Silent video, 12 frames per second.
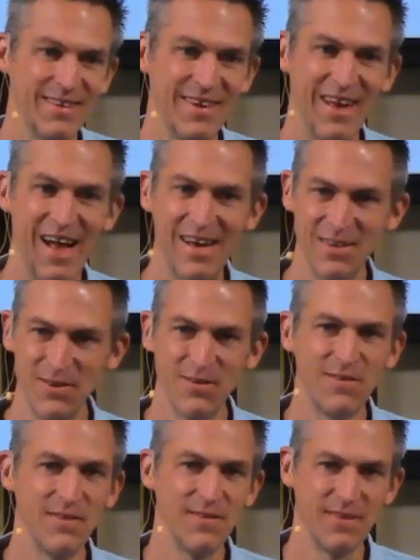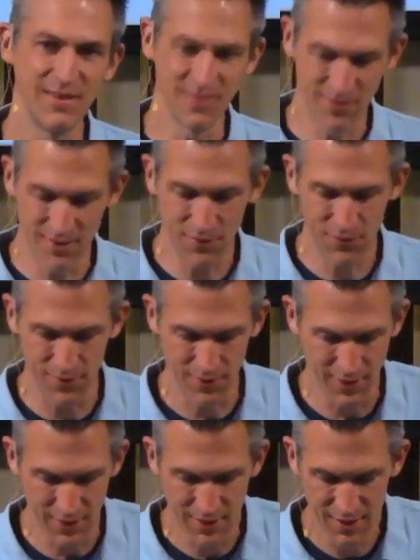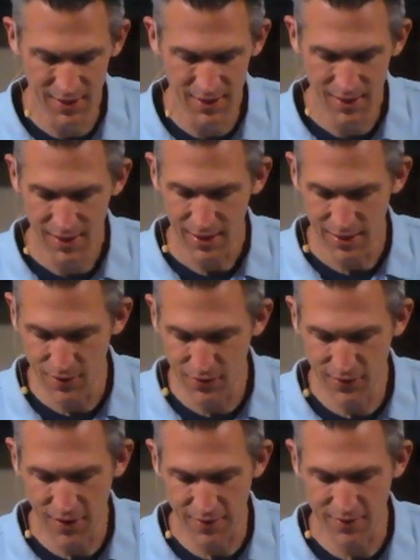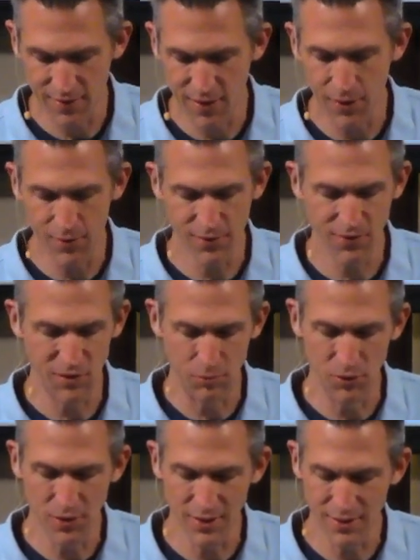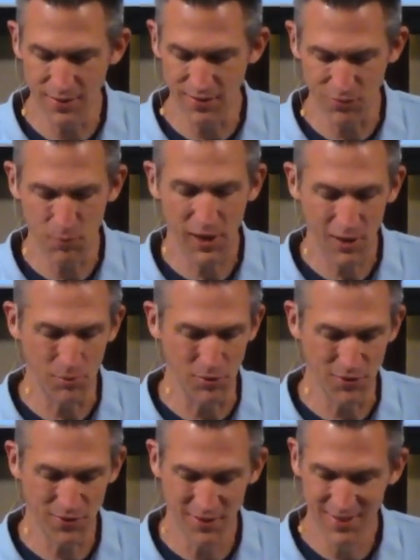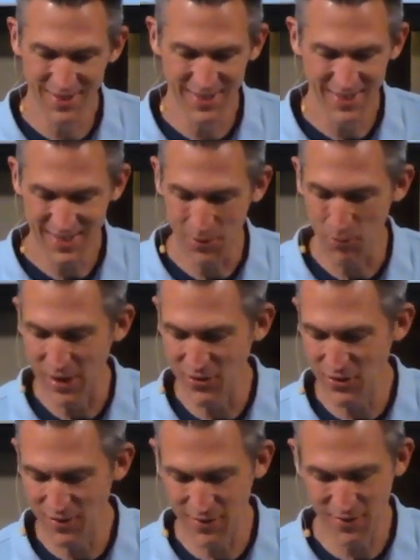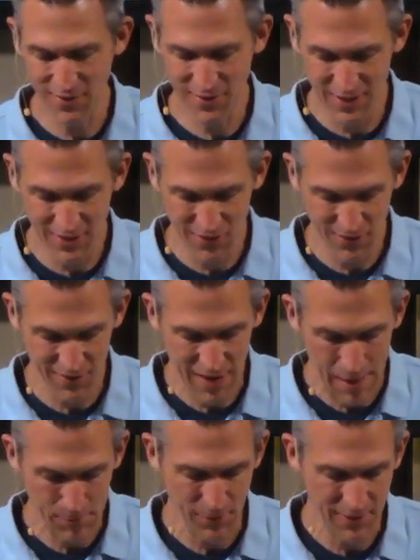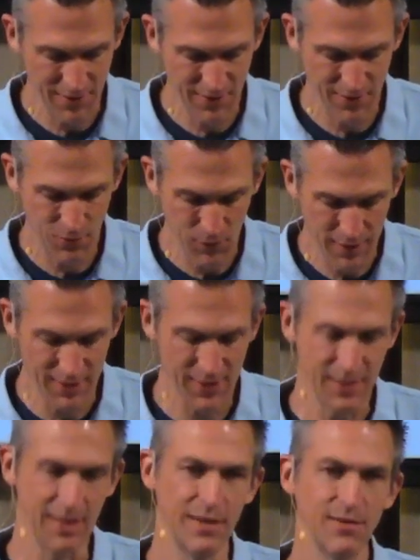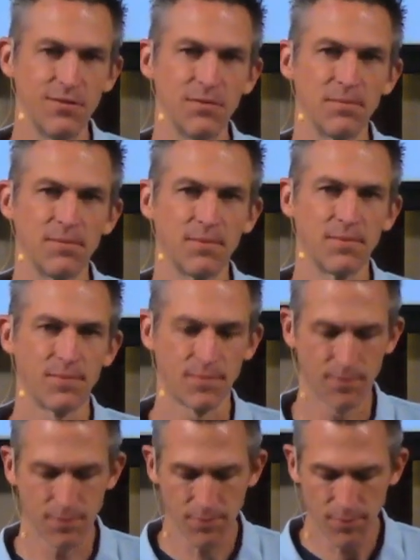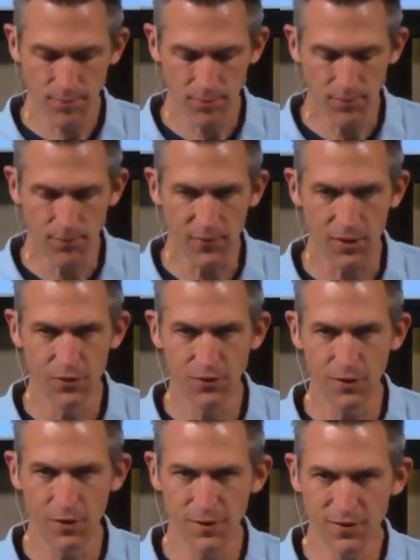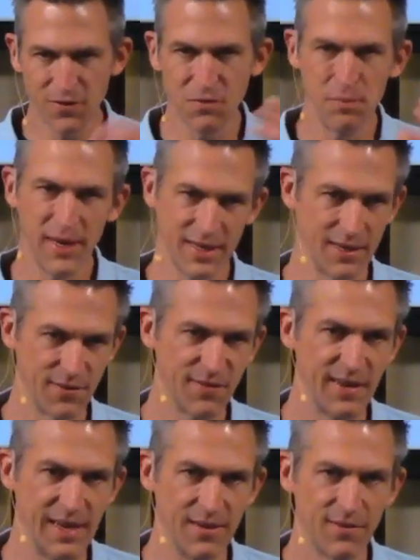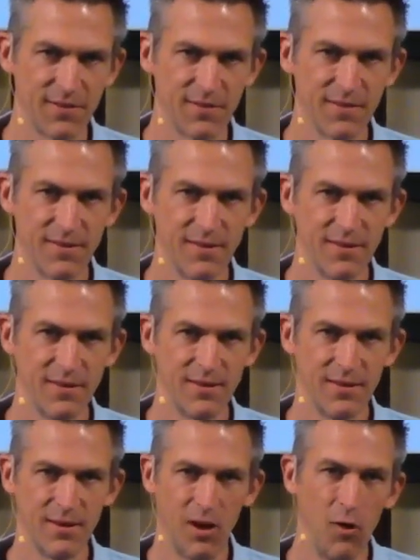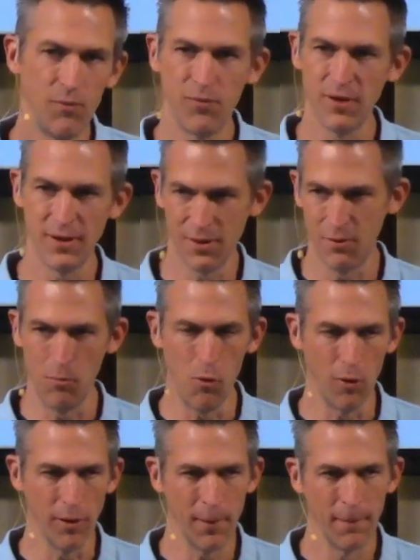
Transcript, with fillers: How do you see things differently? And you start to notice the brilliance of parables and why Jesus teaches and operates the way that he does. So this is making sense, hopefully a little more.